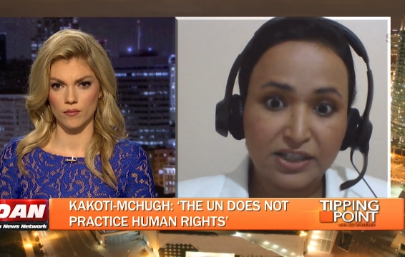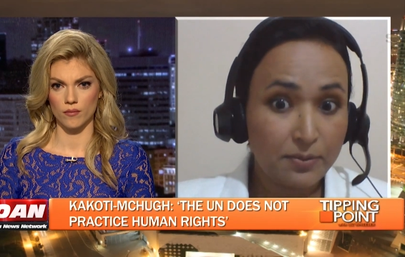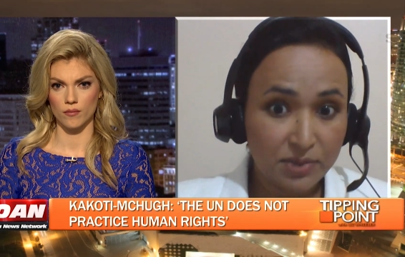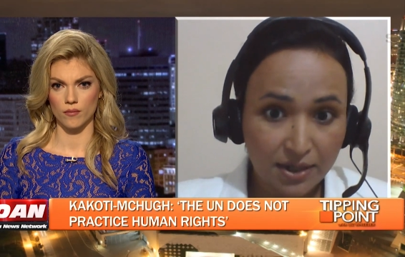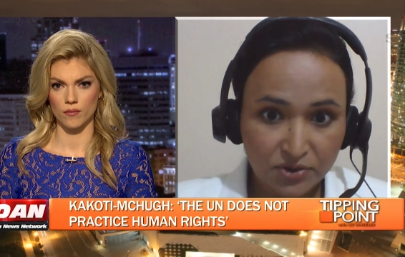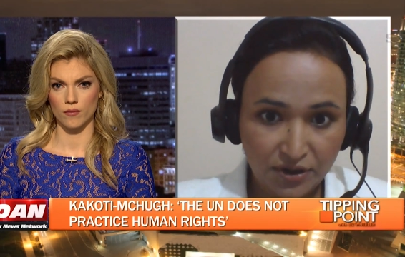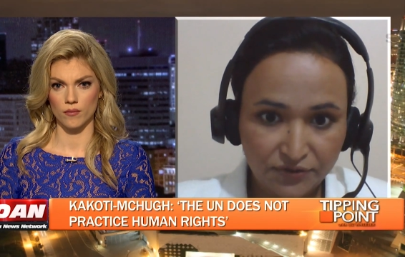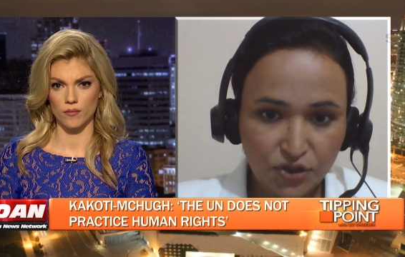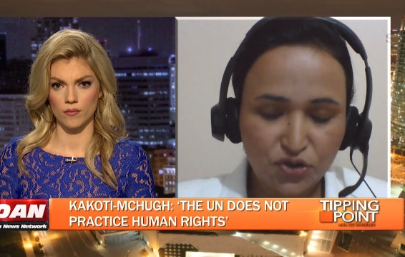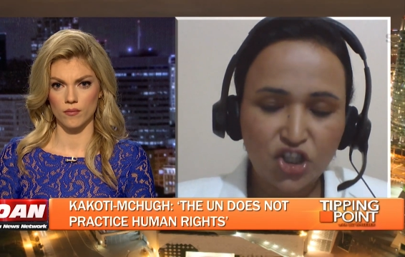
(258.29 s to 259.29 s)
Speaker 1: sometimes
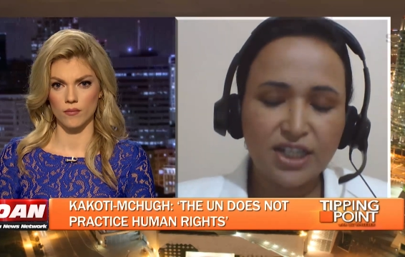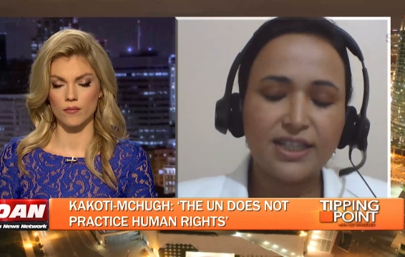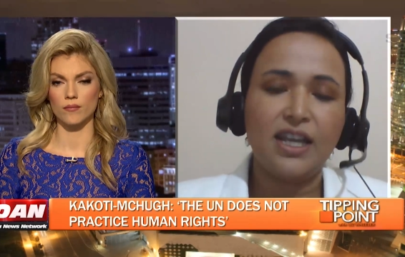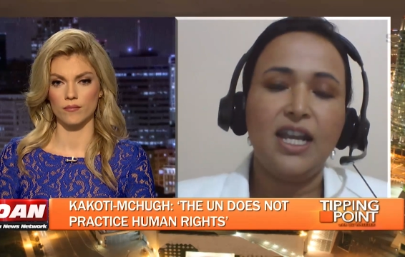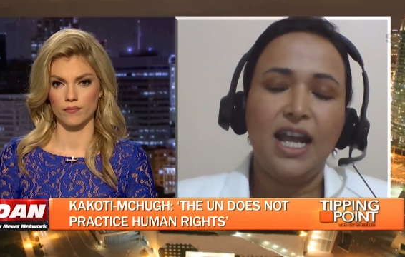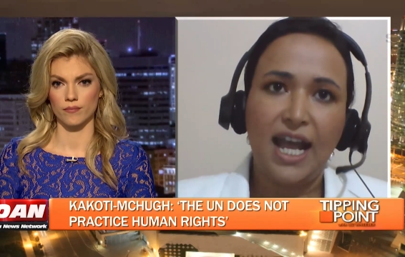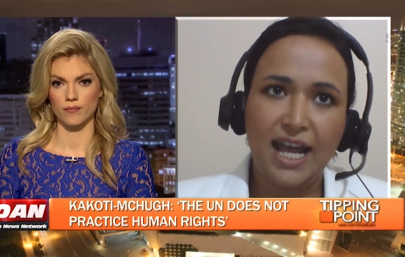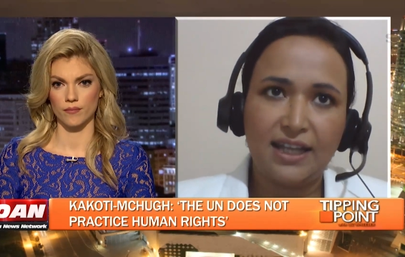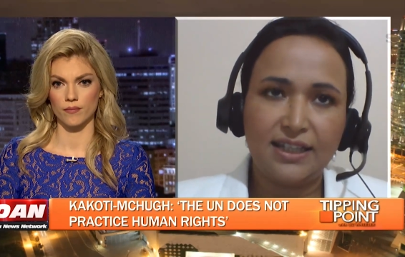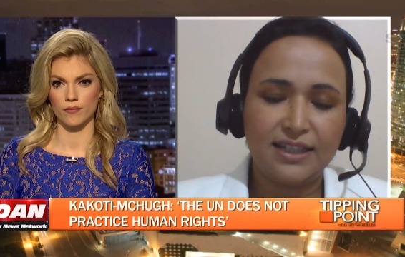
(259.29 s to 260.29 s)
refugees,
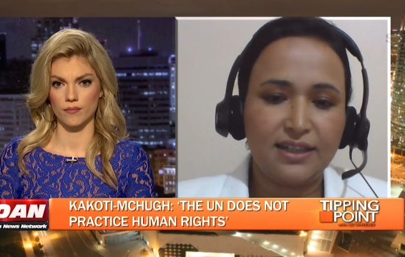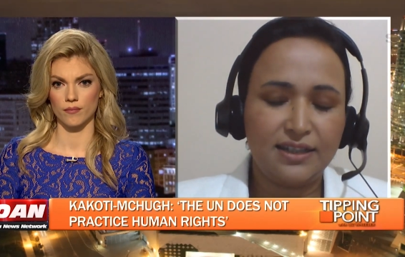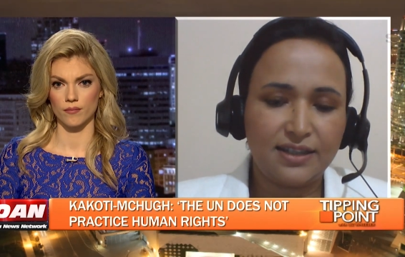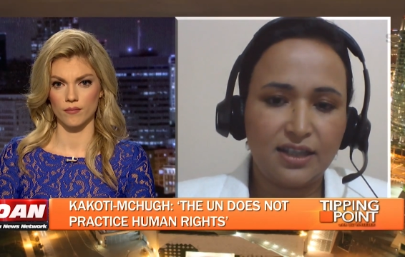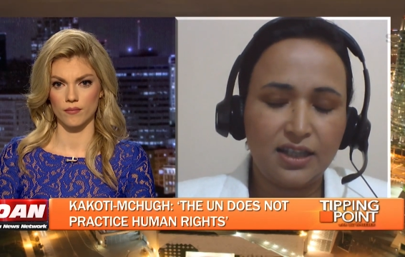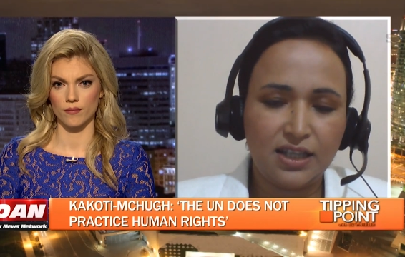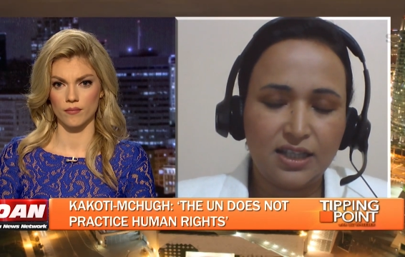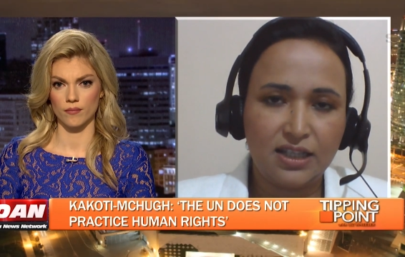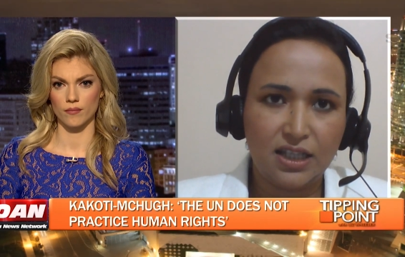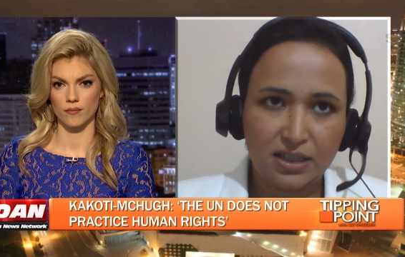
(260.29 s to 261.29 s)
and uh,
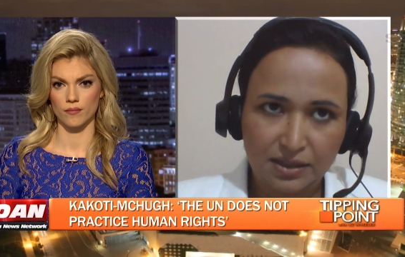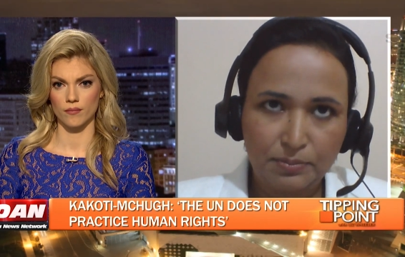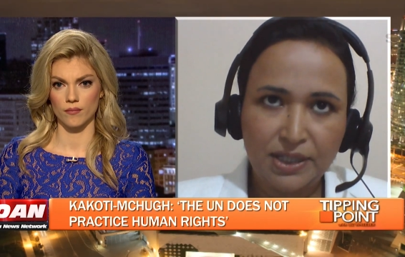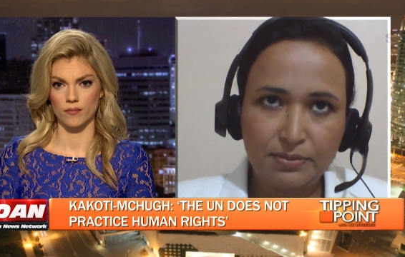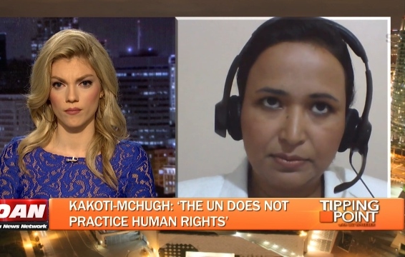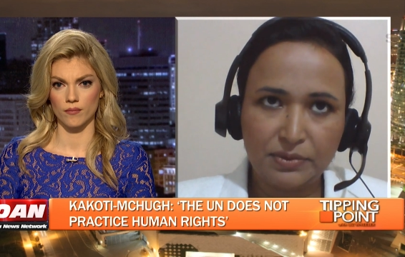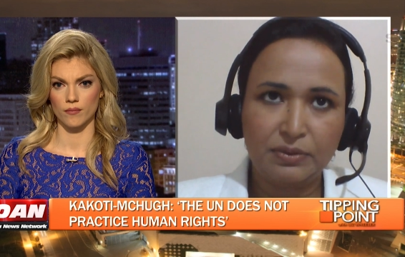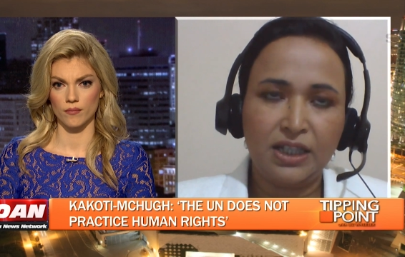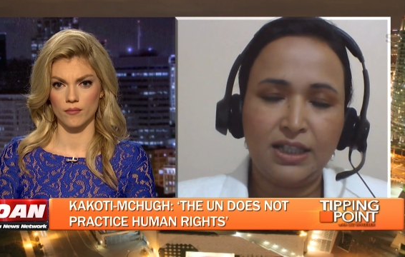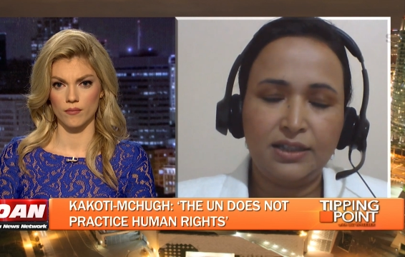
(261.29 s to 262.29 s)
the pe-
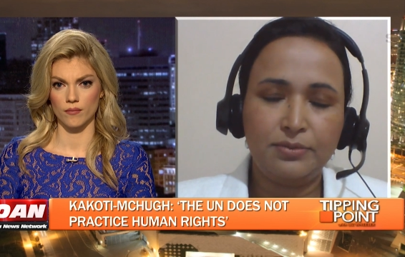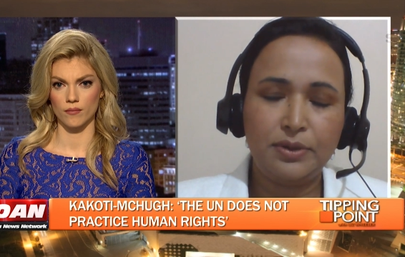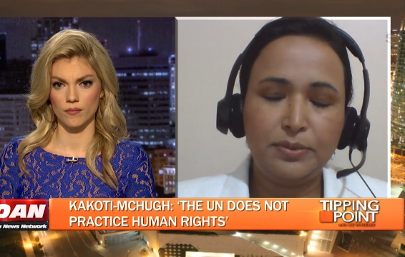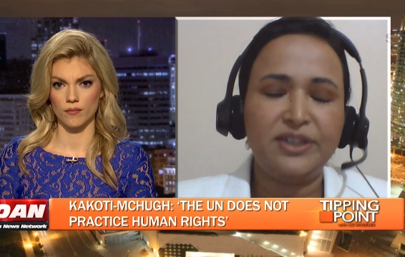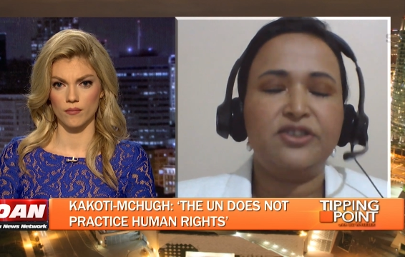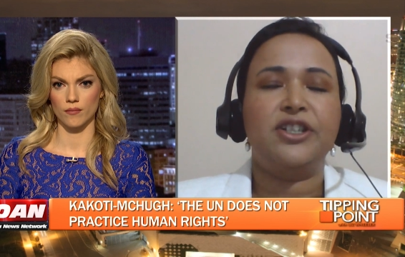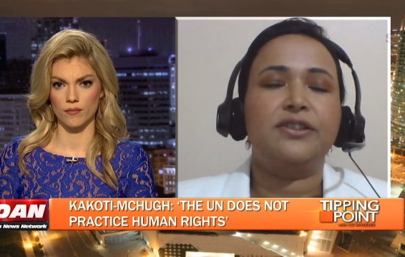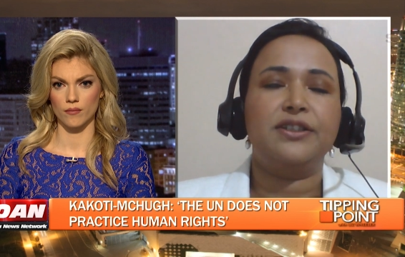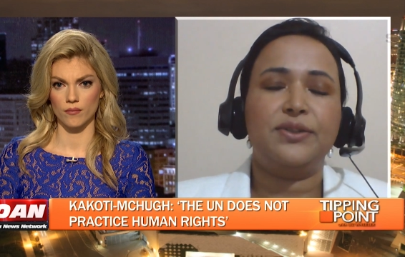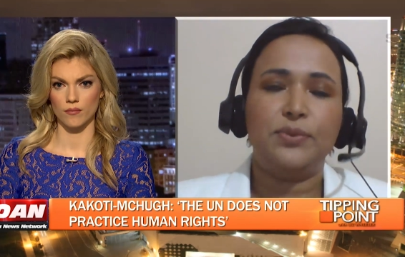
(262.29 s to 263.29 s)
uh, the
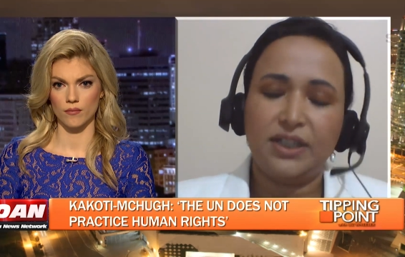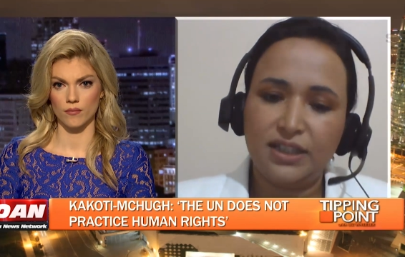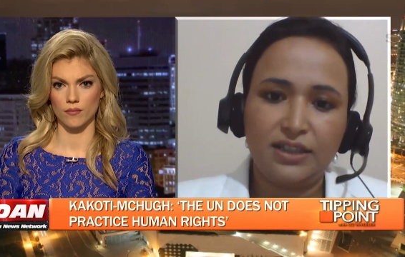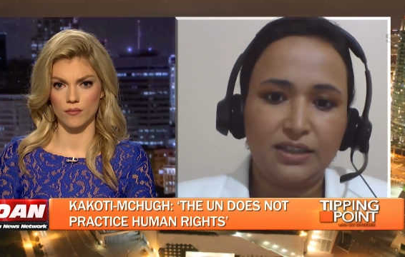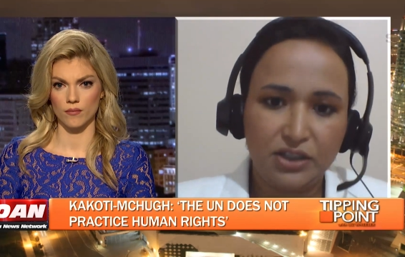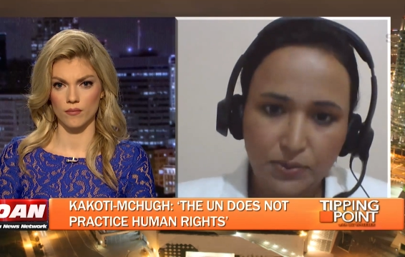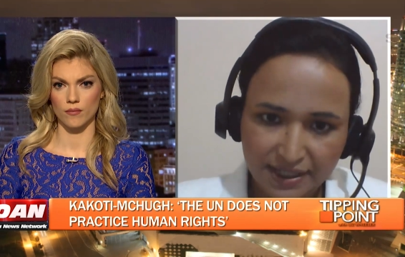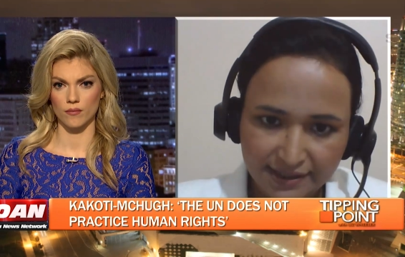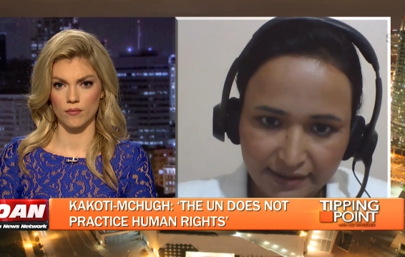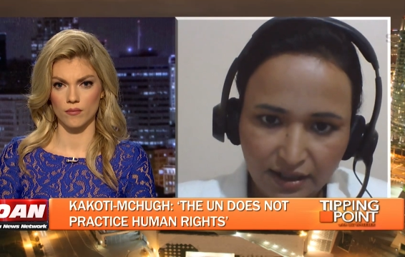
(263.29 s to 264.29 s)
perpetrators were UN
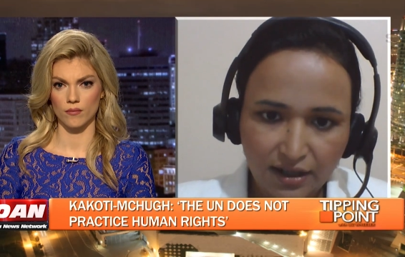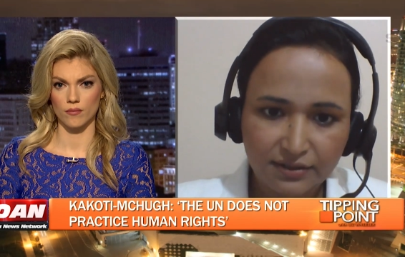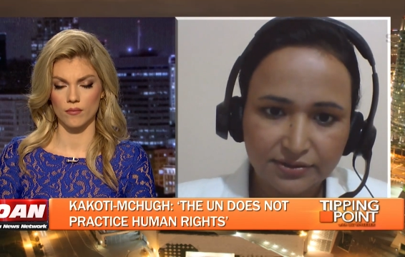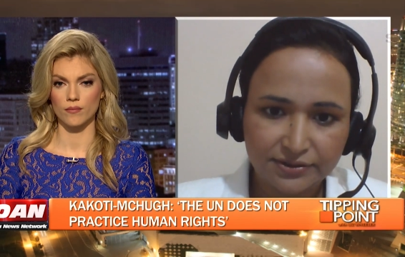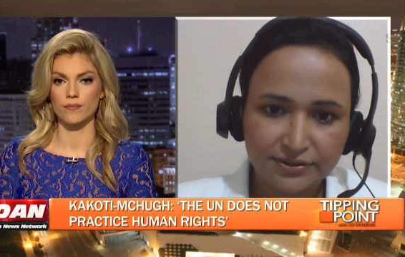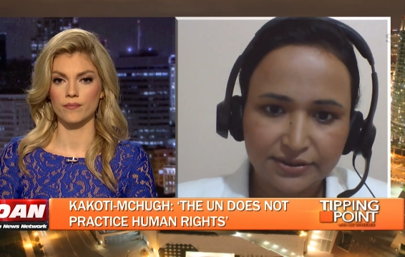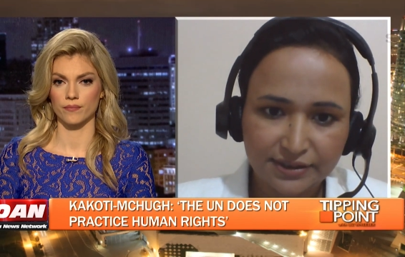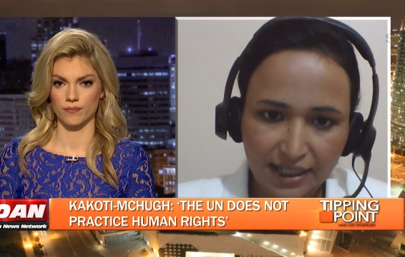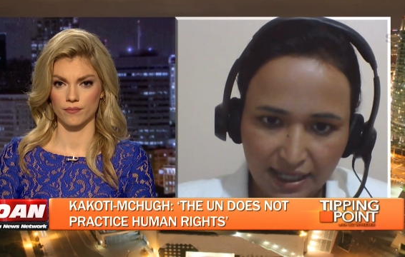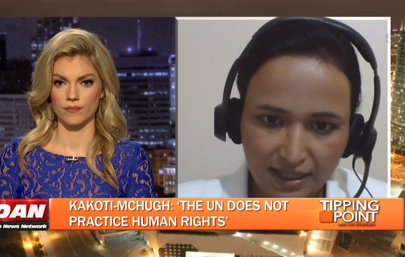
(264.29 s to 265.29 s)
staff,
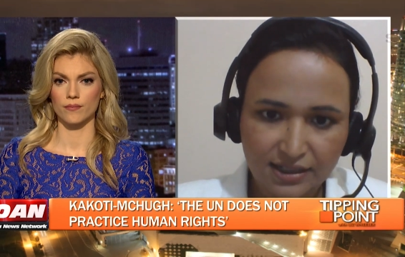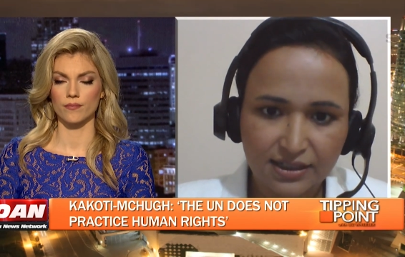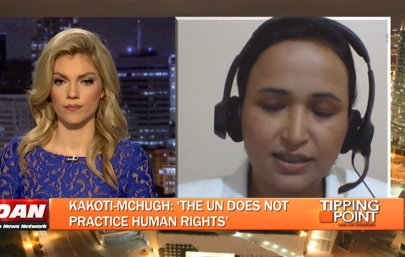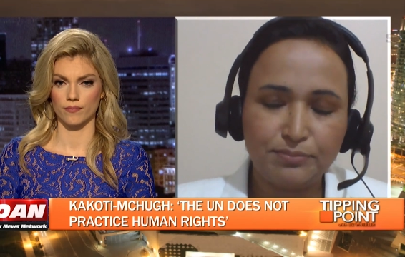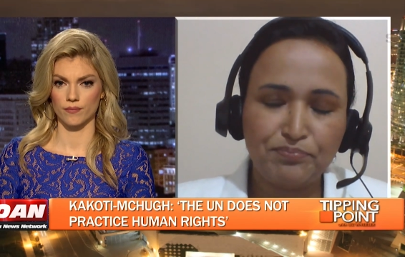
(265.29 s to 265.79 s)
and uh,